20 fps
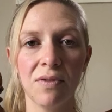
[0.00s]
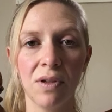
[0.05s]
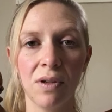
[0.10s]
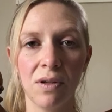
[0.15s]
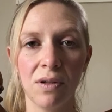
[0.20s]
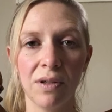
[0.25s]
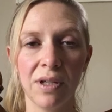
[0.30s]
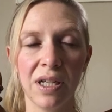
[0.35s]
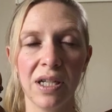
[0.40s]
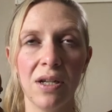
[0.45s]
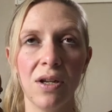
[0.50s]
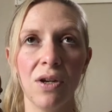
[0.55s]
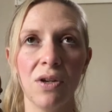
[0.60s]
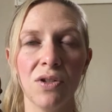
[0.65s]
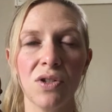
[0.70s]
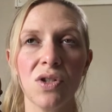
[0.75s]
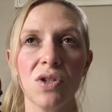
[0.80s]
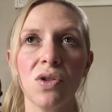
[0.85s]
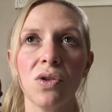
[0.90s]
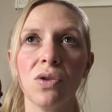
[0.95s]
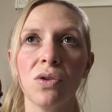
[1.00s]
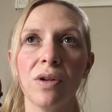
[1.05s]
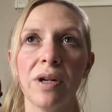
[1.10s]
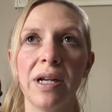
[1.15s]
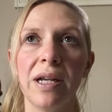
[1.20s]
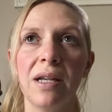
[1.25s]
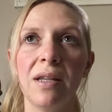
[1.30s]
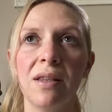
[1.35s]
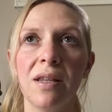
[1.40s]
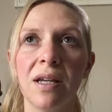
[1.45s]
vlog in her
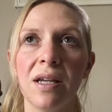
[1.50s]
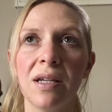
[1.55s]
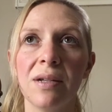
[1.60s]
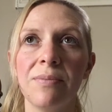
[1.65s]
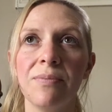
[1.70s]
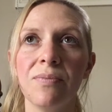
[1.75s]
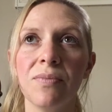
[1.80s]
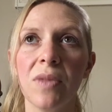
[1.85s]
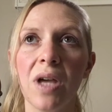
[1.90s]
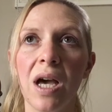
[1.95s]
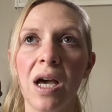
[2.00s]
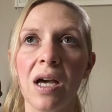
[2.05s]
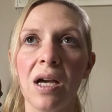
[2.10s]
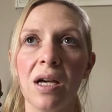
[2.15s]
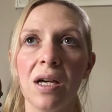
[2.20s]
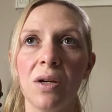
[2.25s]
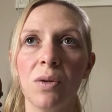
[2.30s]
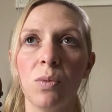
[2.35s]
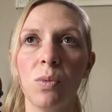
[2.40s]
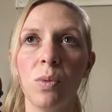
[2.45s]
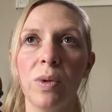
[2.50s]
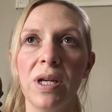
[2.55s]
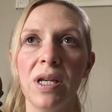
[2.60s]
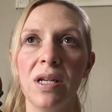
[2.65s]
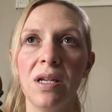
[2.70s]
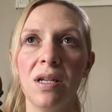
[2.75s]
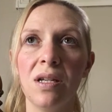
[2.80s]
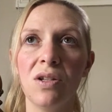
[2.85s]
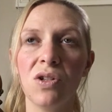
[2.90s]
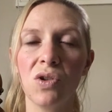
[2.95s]
story, that
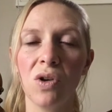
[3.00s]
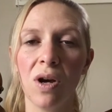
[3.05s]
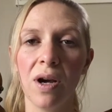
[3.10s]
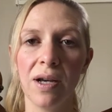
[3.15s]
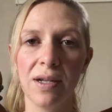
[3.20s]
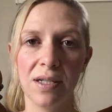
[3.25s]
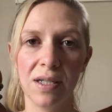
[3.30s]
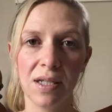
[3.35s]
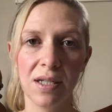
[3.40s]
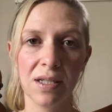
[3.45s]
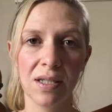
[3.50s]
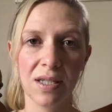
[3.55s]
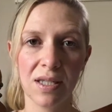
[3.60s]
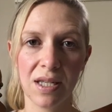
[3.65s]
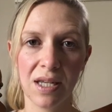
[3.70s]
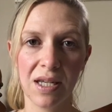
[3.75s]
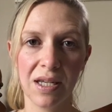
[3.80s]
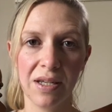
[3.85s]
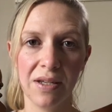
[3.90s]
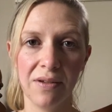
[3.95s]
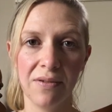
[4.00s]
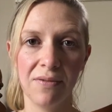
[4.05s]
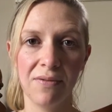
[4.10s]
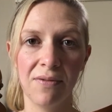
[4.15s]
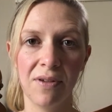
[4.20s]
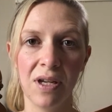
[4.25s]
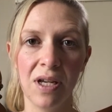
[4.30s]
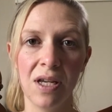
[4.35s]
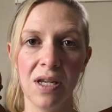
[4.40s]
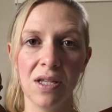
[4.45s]
we tried to conceive
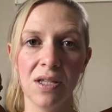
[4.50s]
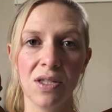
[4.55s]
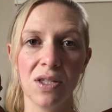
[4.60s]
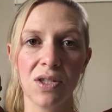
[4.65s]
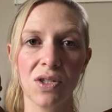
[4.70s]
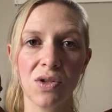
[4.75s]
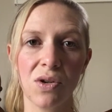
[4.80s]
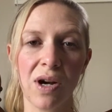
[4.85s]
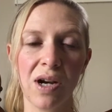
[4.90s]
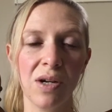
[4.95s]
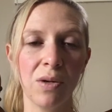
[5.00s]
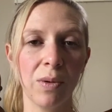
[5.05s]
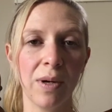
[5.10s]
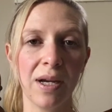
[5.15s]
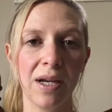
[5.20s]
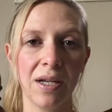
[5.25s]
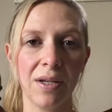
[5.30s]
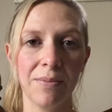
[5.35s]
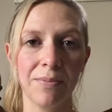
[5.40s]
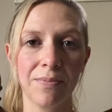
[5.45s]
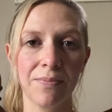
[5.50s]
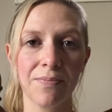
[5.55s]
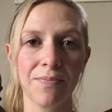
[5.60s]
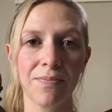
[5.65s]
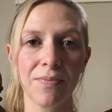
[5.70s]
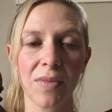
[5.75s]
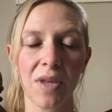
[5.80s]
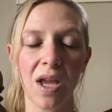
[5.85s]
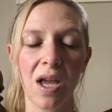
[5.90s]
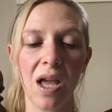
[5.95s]
straight away.
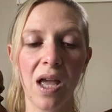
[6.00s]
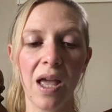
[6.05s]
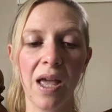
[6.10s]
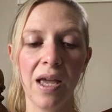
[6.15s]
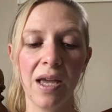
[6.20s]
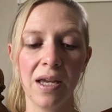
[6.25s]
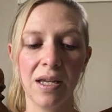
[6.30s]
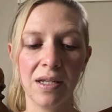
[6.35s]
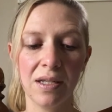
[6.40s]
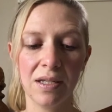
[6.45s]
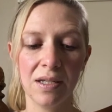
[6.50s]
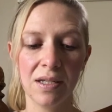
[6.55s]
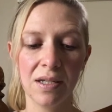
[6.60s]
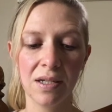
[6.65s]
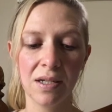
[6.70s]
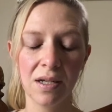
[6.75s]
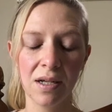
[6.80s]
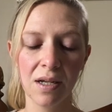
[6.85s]
And